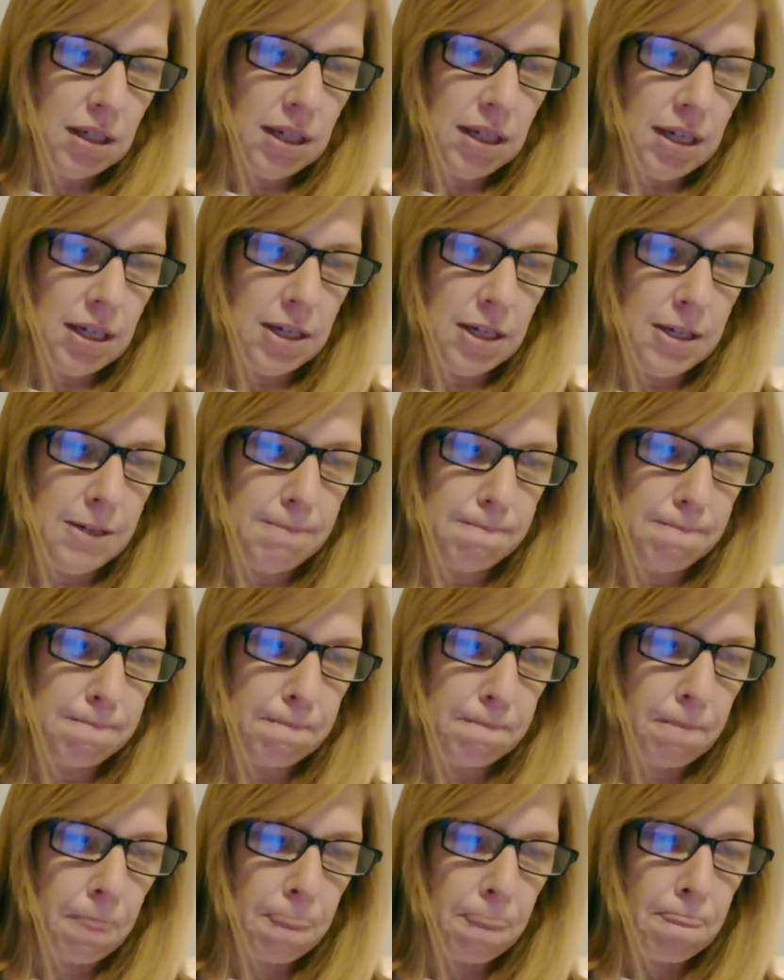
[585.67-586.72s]
Um,
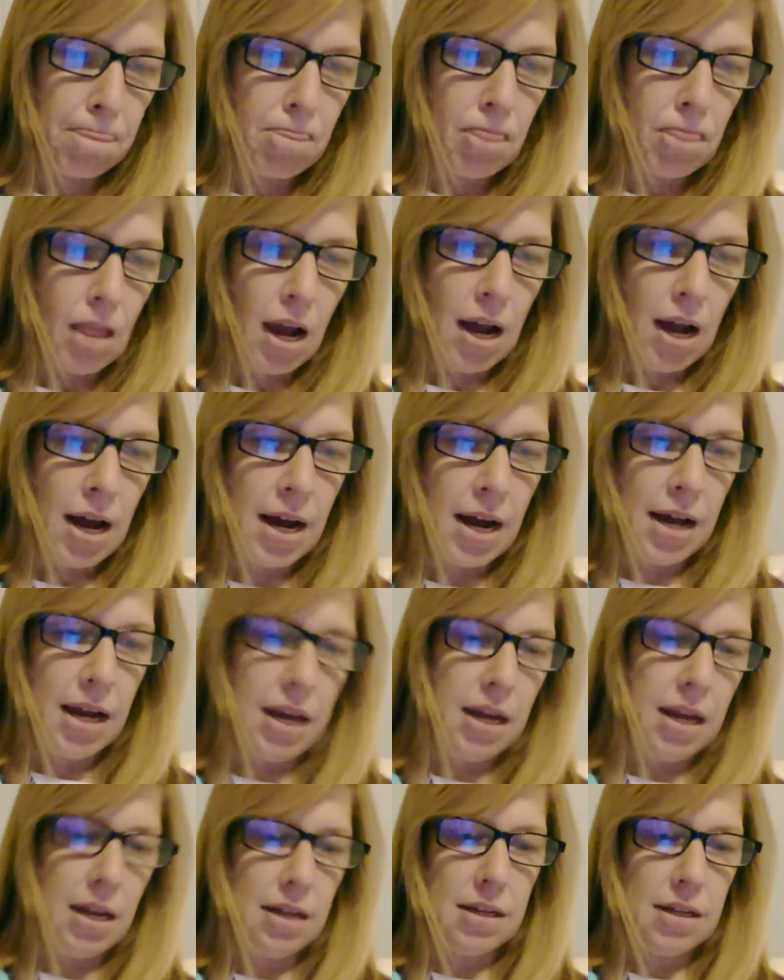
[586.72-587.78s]

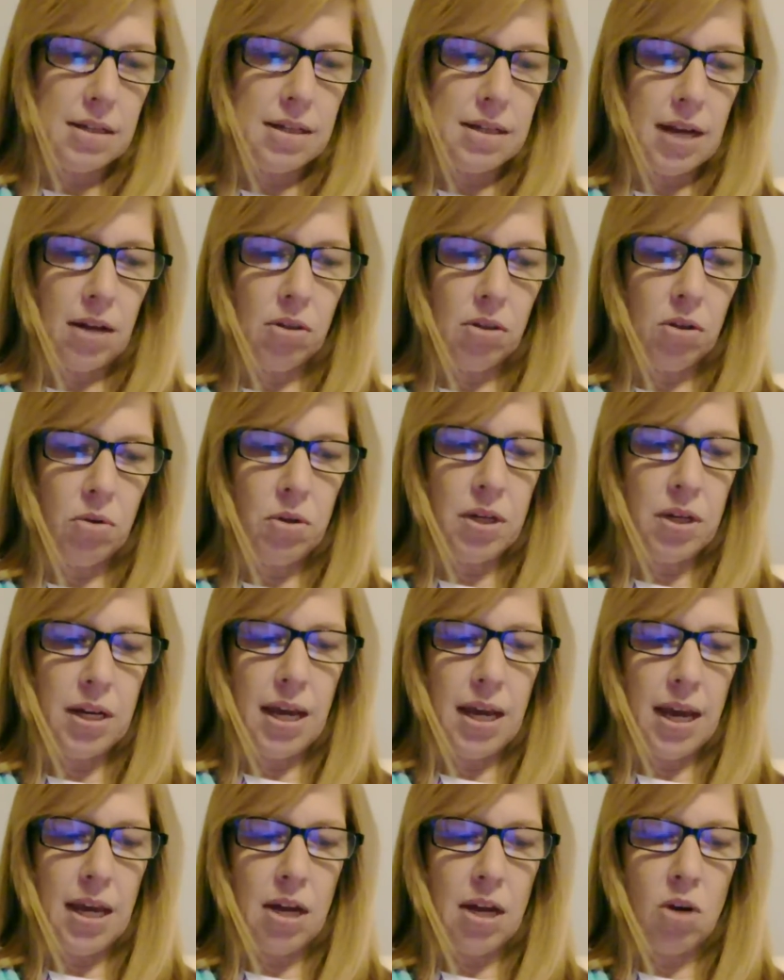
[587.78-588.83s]
I
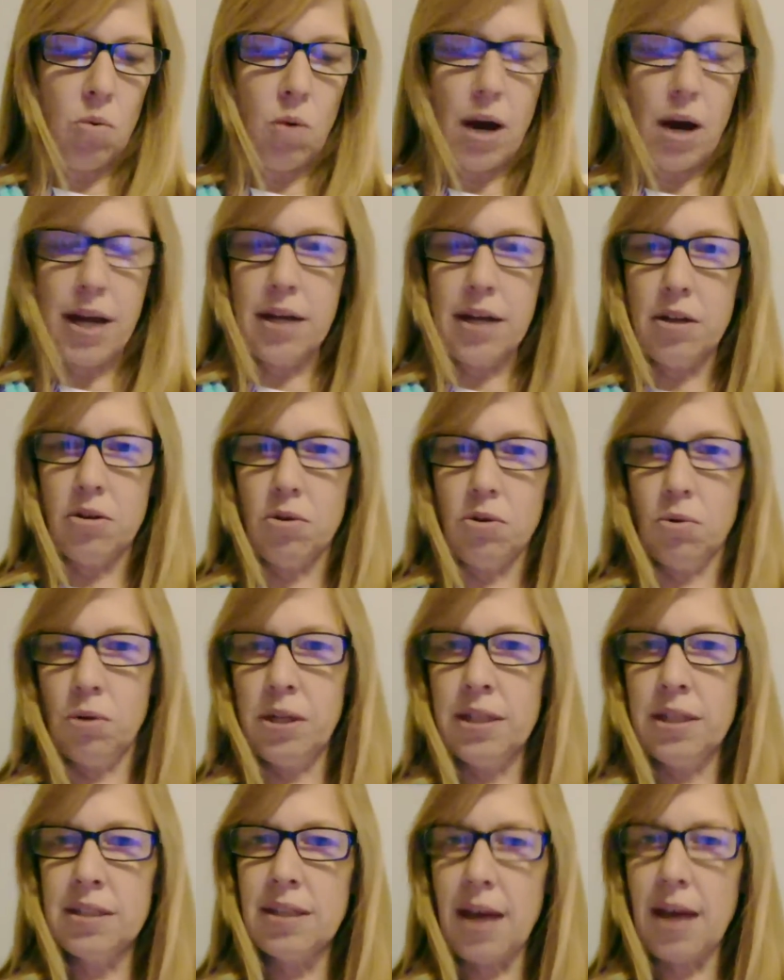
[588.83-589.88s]
downloaded a quiet
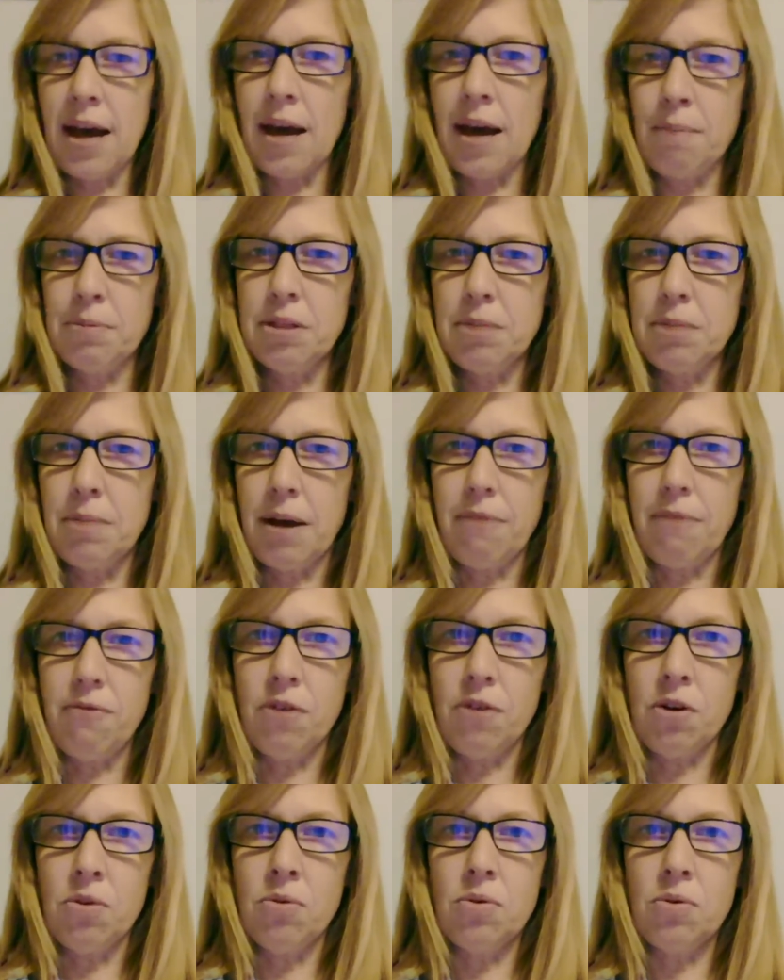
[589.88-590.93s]
noise app to my
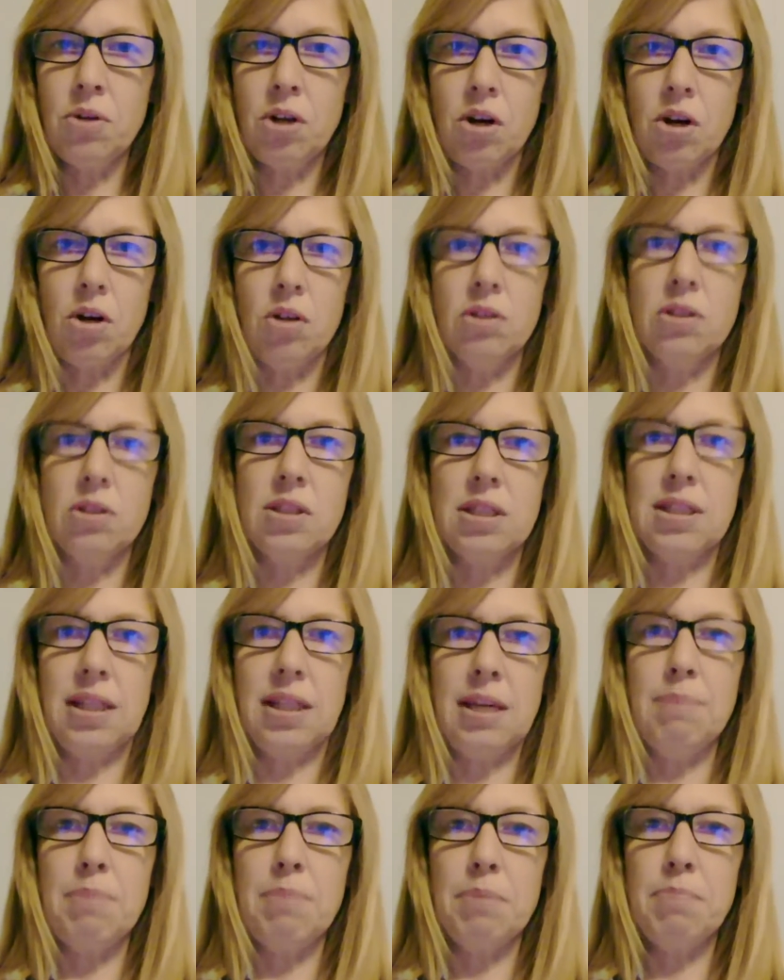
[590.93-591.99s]
phone called
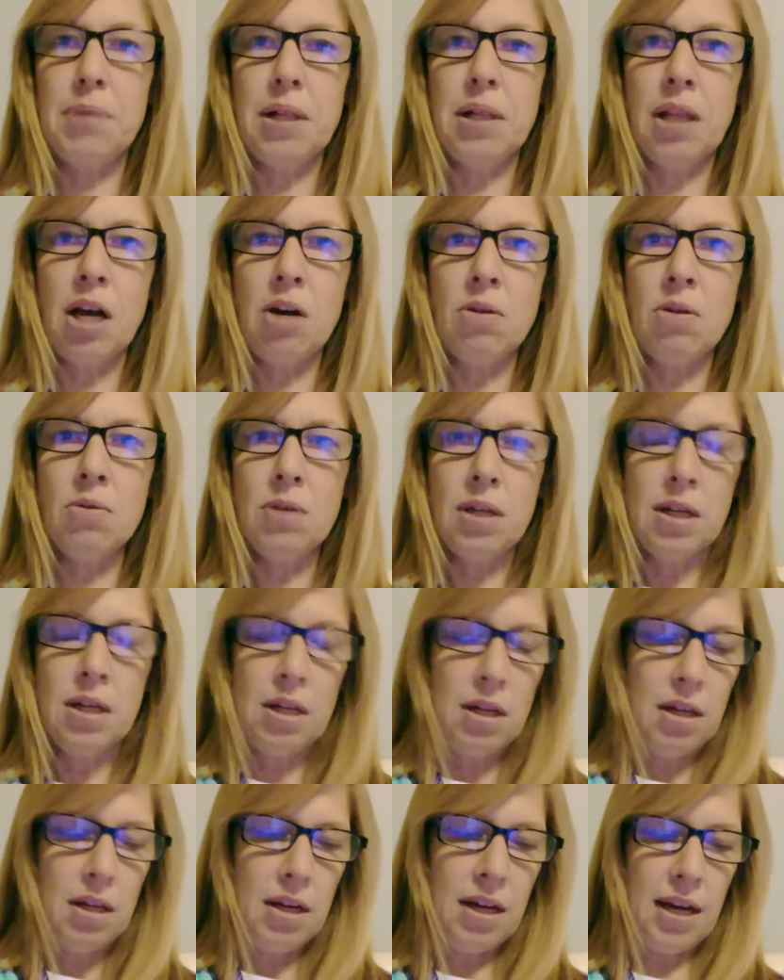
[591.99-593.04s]
Sleep Pillow.
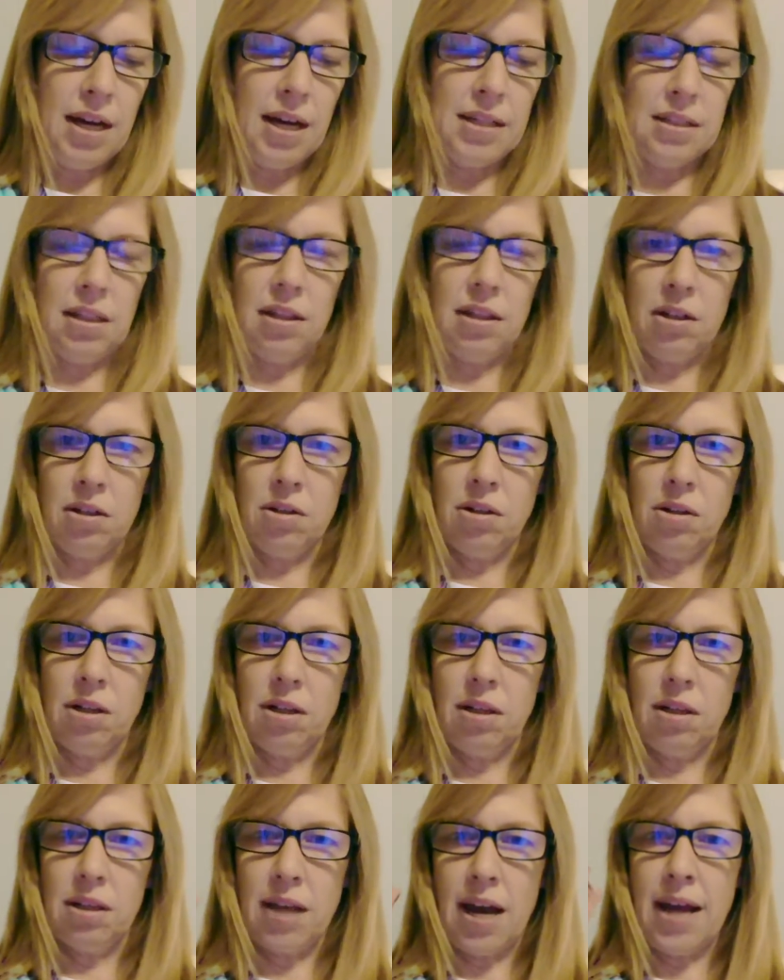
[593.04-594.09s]
It has
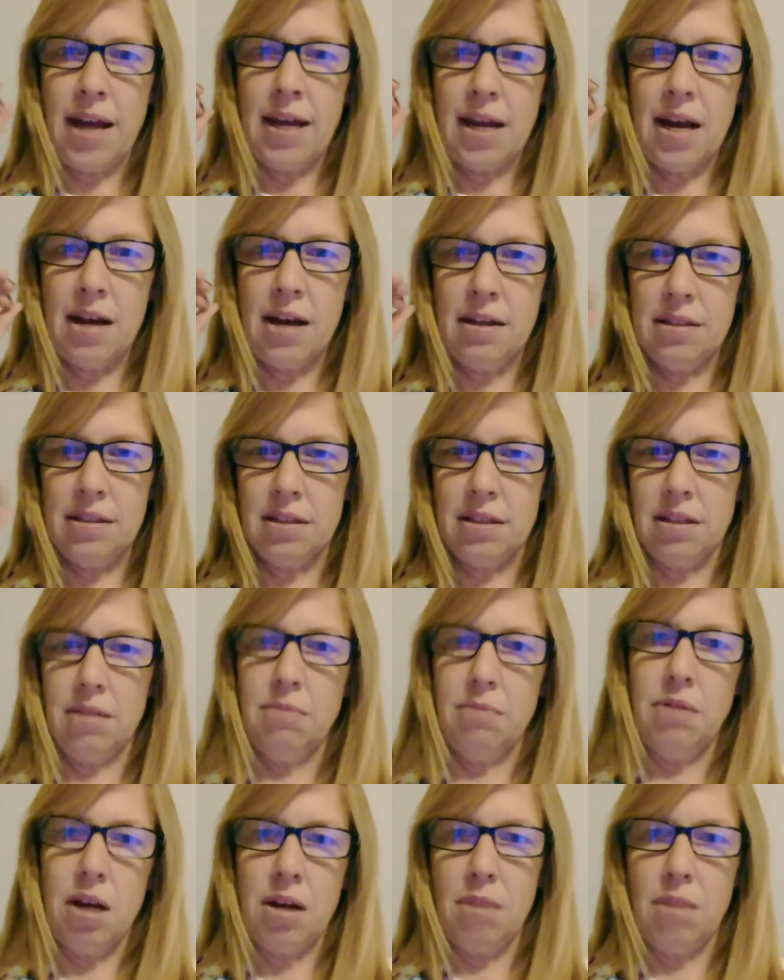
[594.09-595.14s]
the icon is
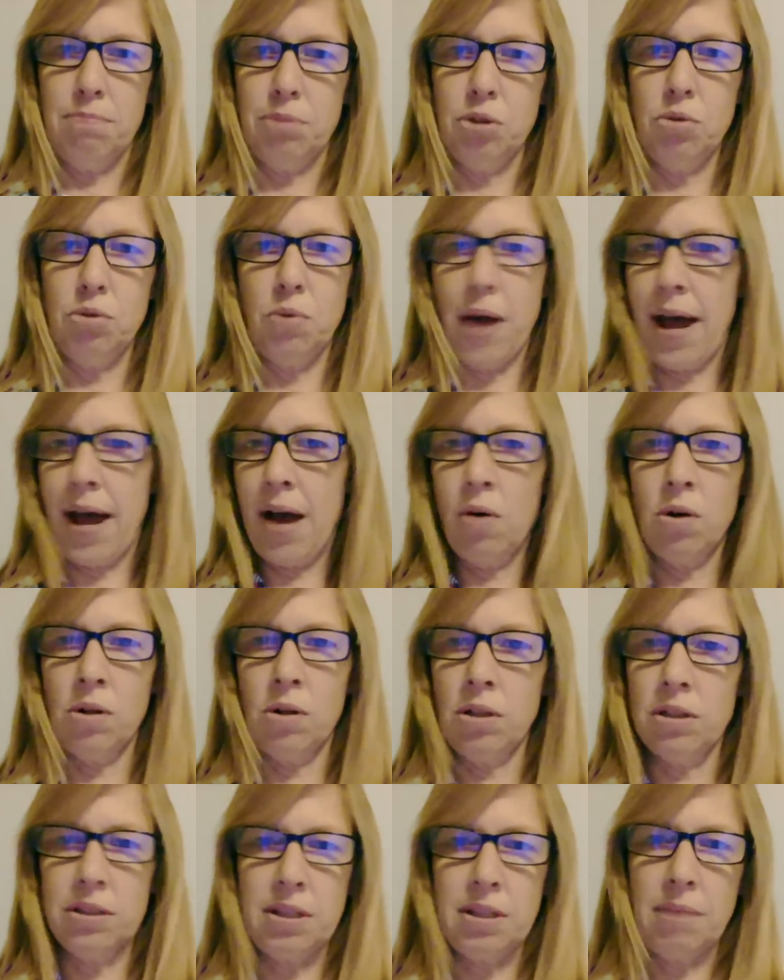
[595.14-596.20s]
a blue owl
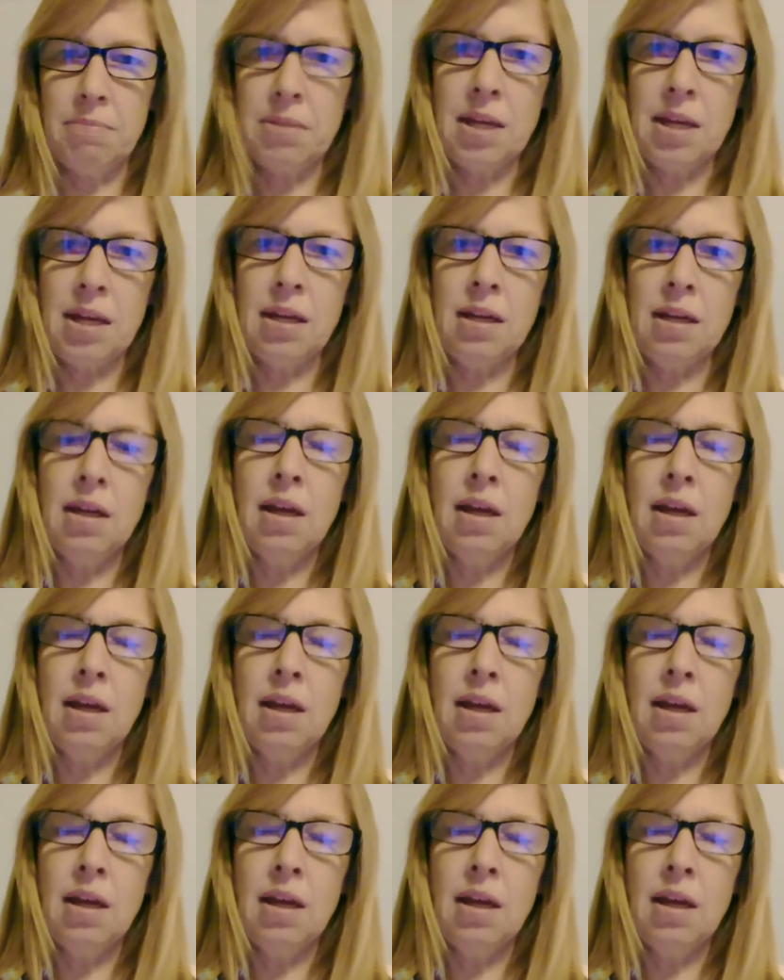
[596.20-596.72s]
or something.